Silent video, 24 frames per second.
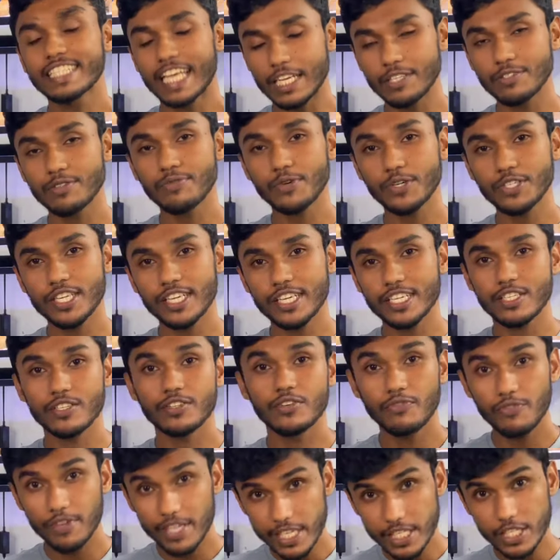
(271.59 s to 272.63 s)
Thanks for watching.
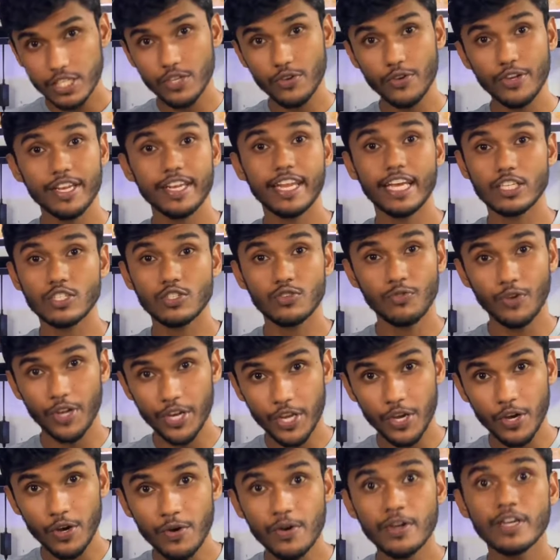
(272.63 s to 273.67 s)
We'll see you in next
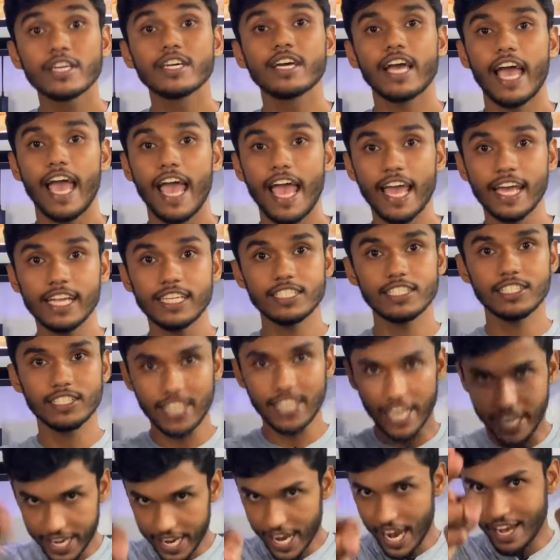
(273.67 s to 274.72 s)
video
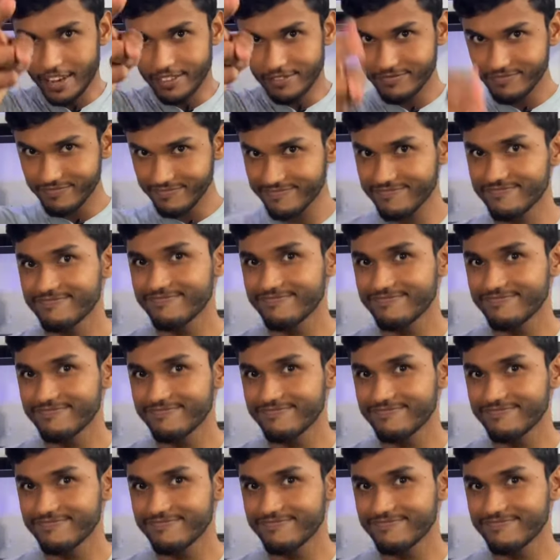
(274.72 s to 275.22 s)
and take care.